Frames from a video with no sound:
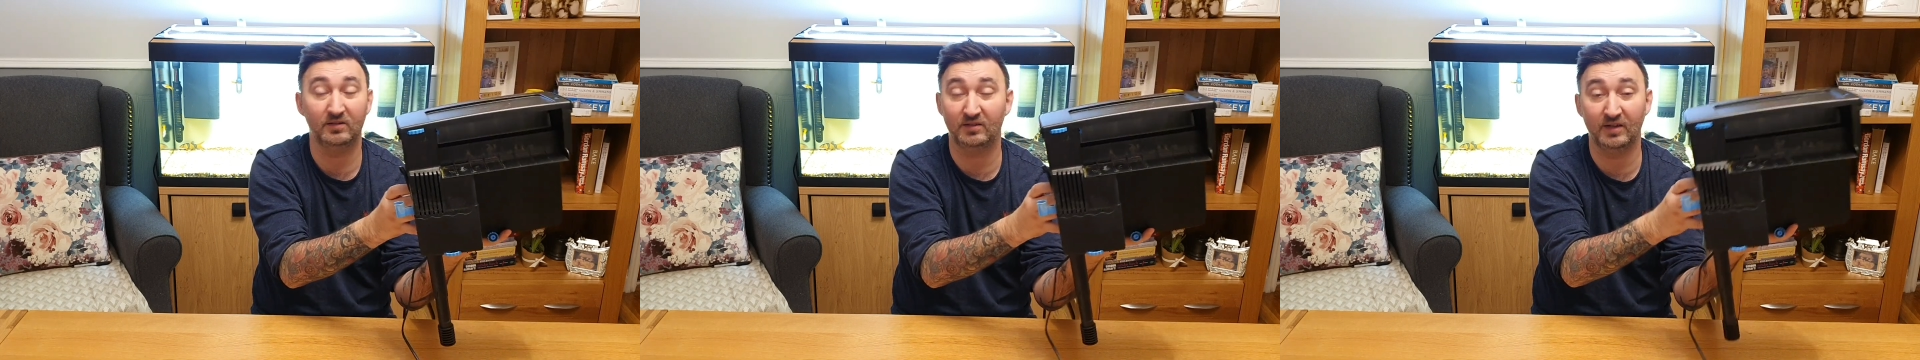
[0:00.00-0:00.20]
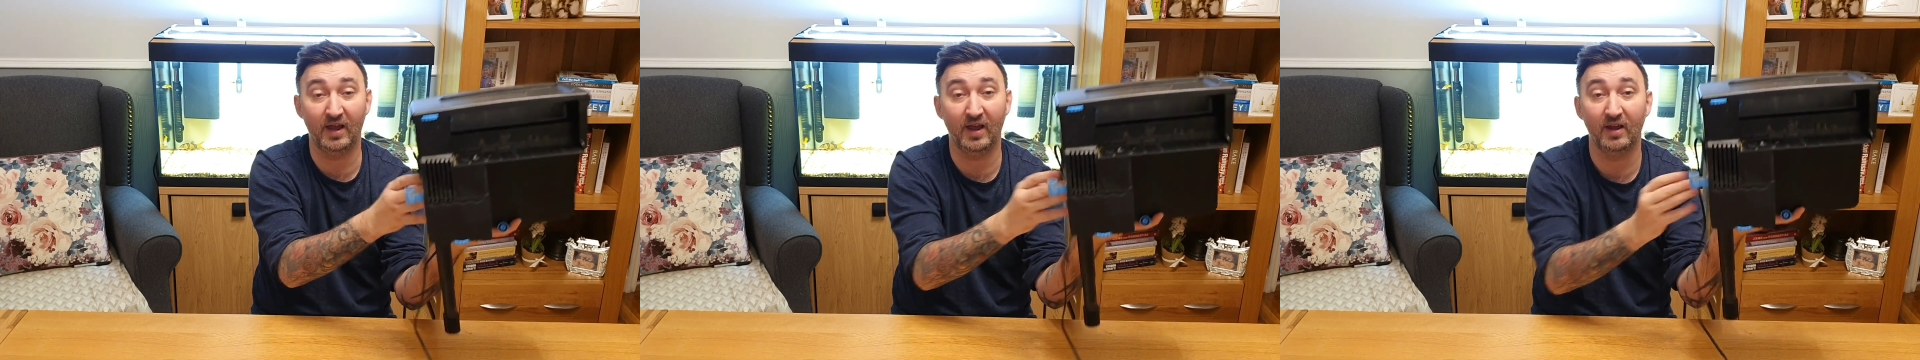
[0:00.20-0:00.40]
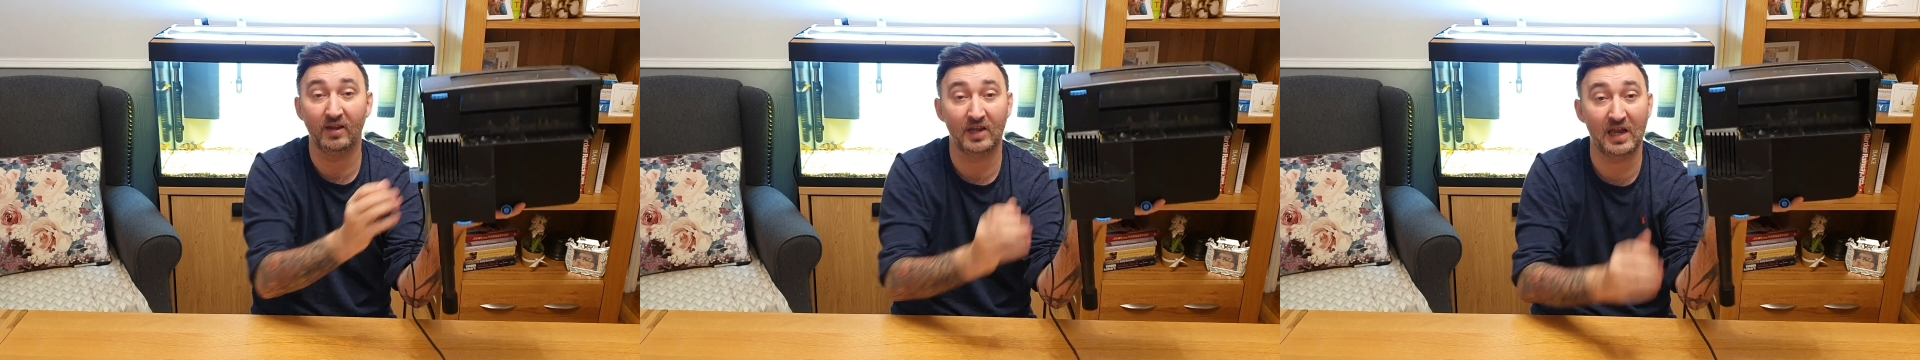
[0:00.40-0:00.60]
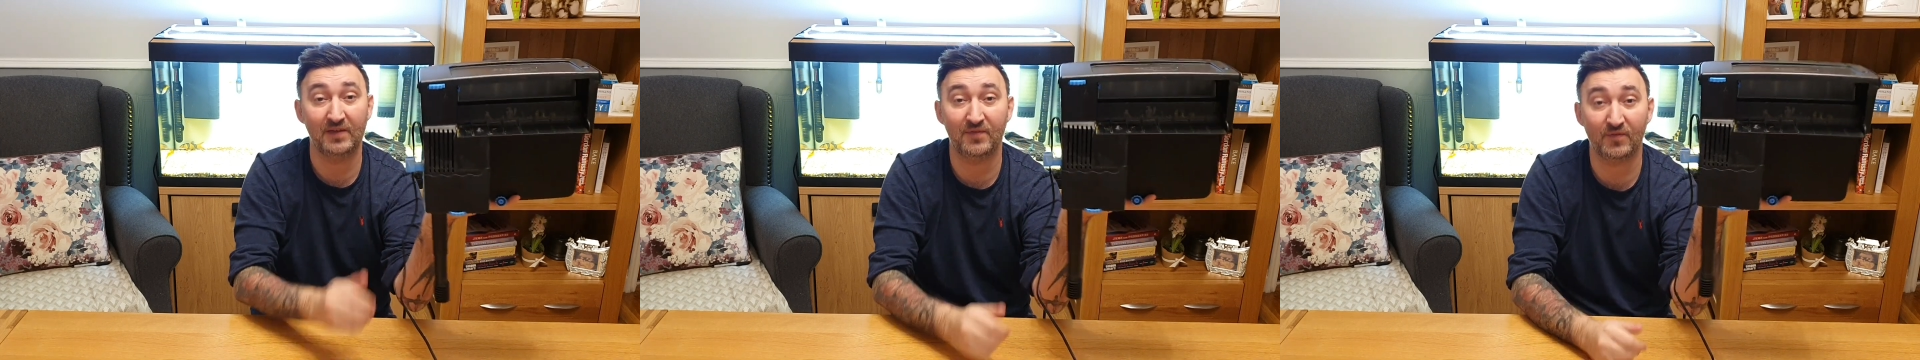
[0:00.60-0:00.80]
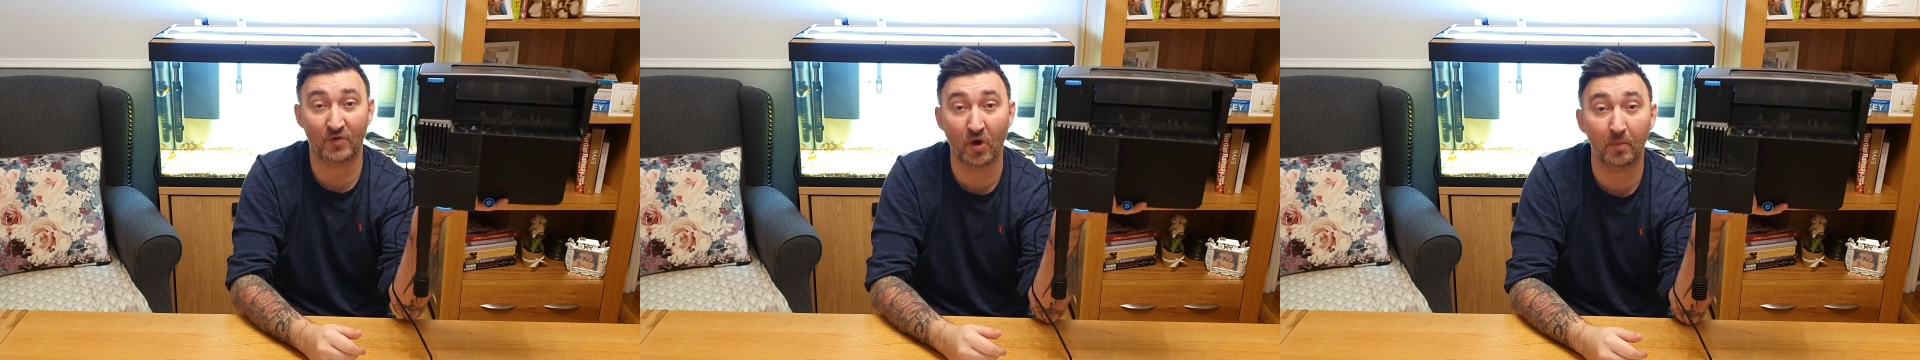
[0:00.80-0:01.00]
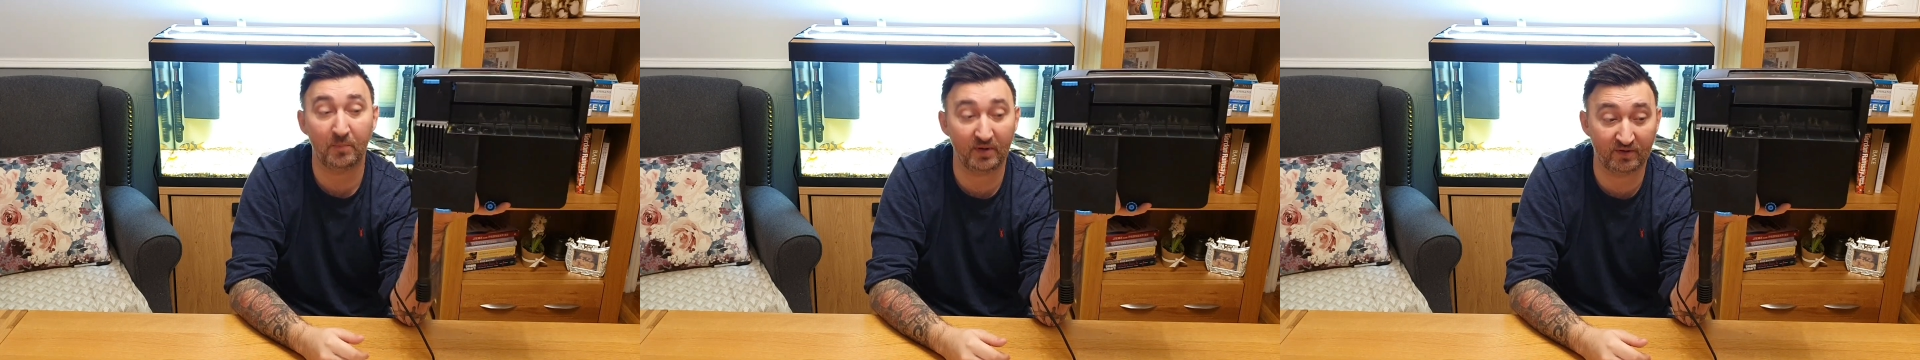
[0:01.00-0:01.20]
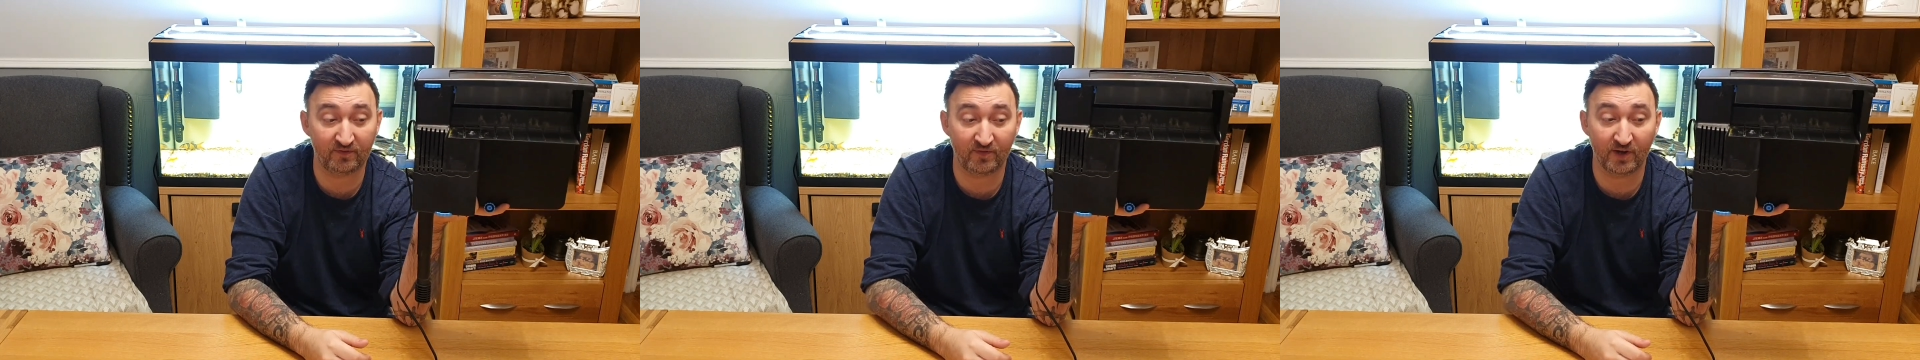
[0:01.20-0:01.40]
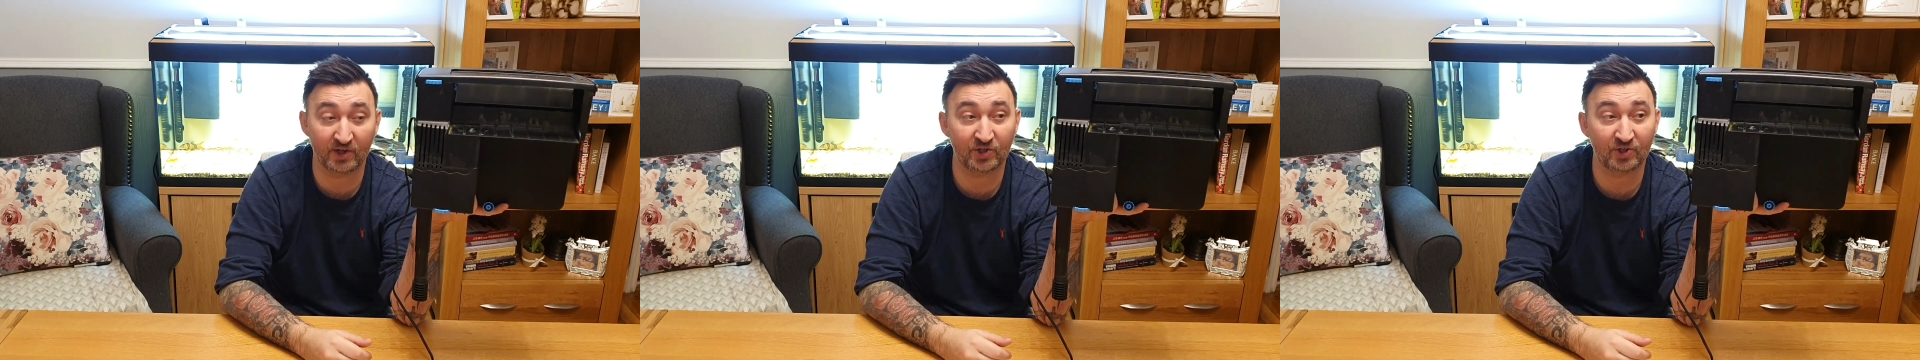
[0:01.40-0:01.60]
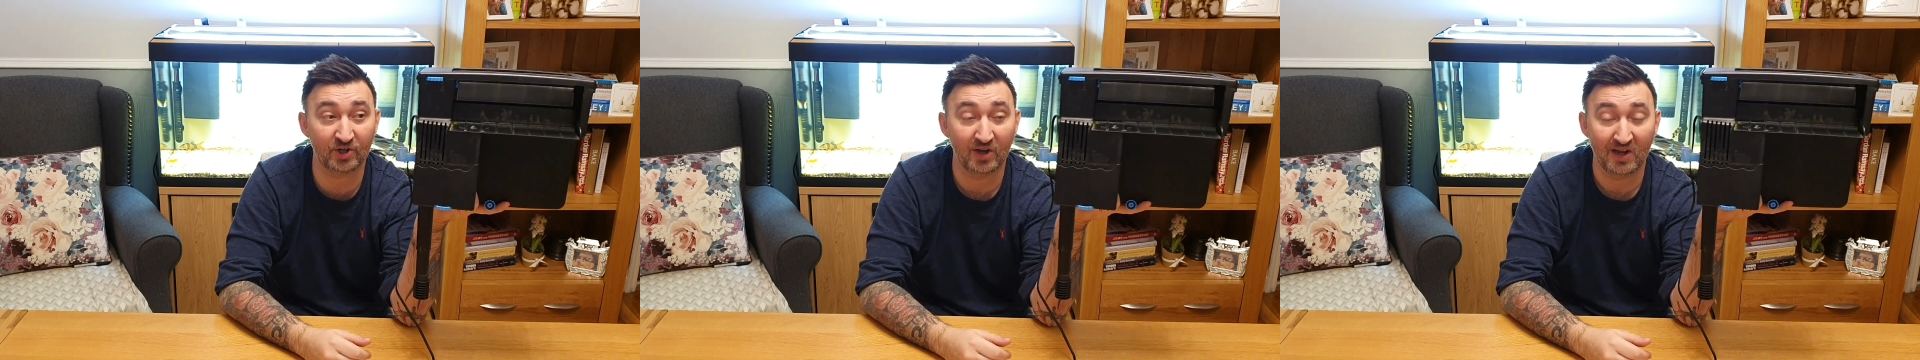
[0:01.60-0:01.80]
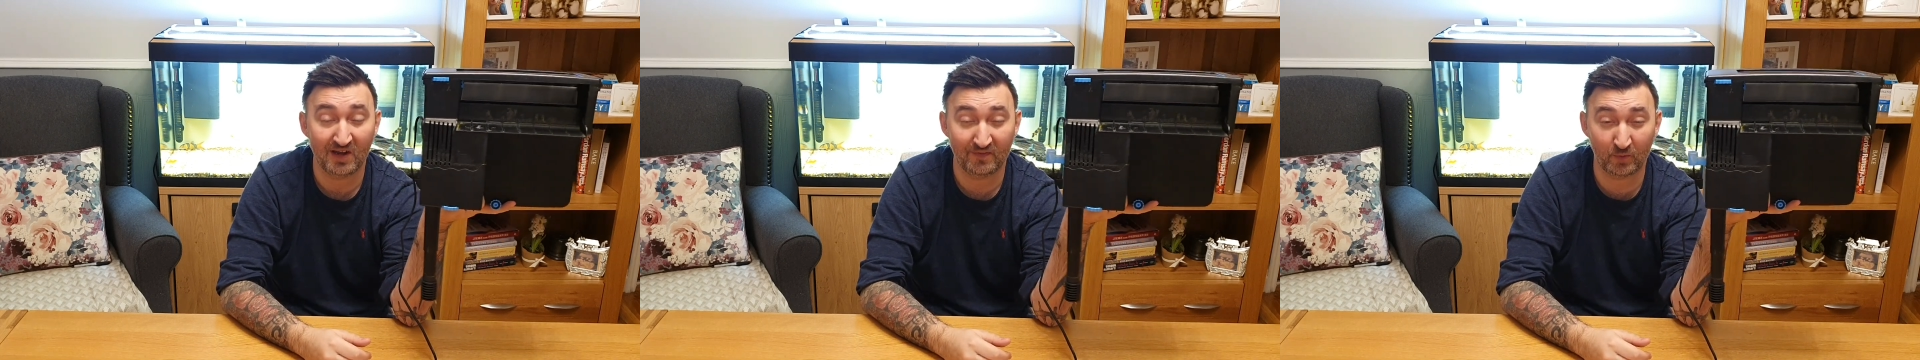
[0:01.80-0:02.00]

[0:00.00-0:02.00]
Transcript: Yeah, if you've got big fish,